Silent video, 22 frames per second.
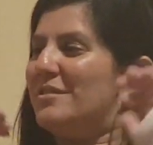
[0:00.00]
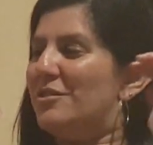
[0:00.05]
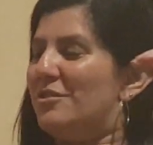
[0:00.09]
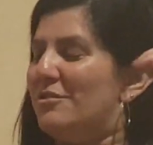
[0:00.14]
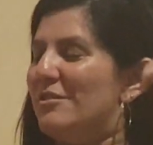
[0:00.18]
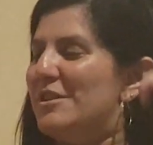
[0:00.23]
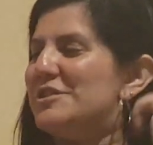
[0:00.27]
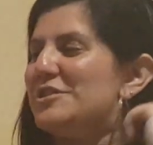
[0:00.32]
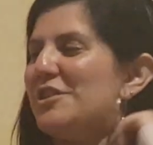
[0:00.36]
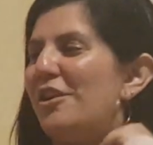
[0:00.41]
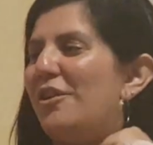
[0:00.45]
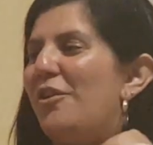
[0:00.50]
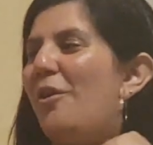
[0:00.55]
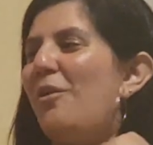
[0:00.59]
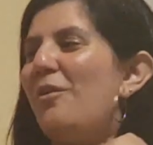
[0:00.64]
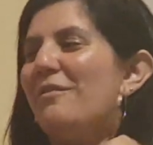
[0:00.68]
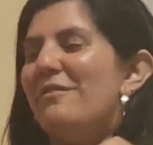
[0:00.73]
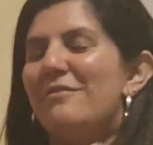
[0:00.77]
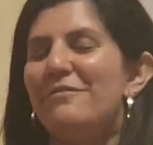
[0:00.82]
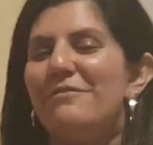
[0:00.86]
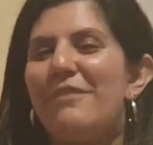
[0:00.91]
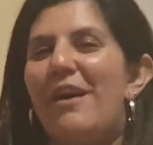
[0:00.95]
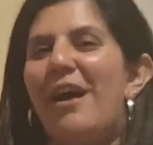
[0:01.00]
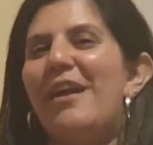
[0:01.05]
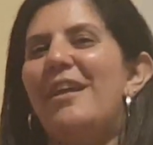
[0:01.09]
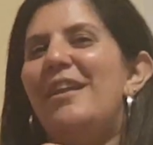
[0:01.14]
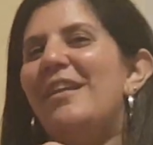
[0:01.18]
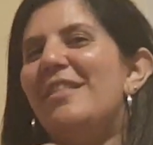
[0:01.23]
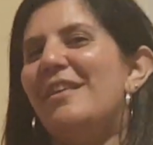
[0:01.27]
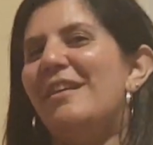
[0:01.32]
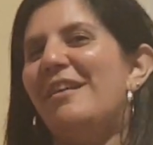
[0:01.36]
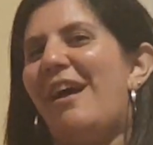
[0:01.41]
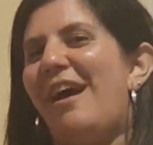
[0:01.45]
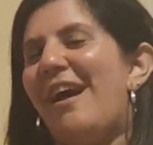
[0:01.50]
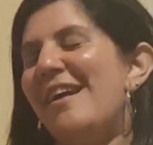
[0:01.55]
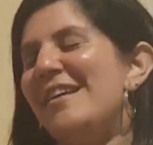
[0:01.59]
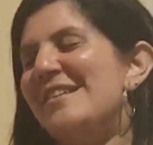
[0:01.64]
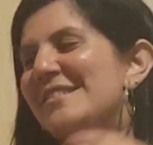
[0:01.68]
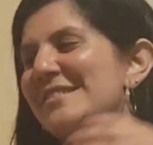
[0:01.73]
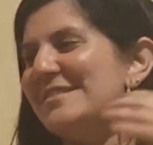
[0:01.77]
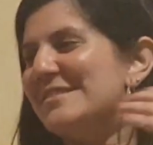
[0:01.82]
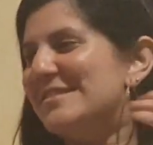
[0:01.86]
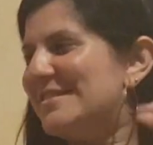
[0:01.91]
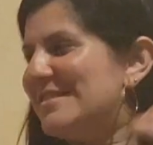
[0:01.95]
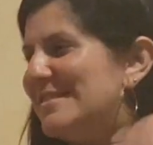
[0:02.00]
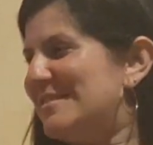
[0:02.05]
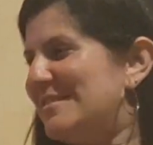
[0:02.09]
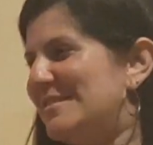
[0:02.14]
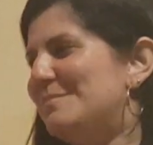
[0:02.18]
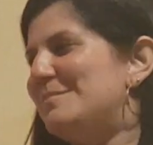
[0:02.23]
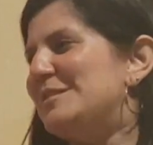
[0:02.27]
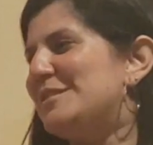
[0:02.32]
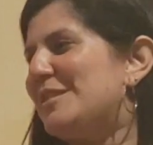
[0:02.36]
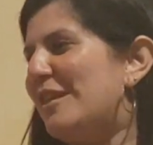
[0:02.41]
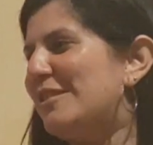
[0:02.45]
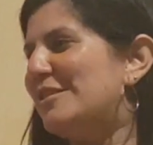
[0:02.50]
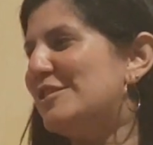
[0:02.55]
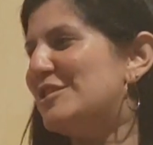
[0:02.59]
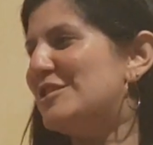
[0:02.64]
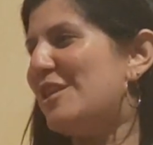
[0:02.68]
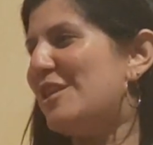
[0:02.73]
reach our goal of finding a guy and there's lots of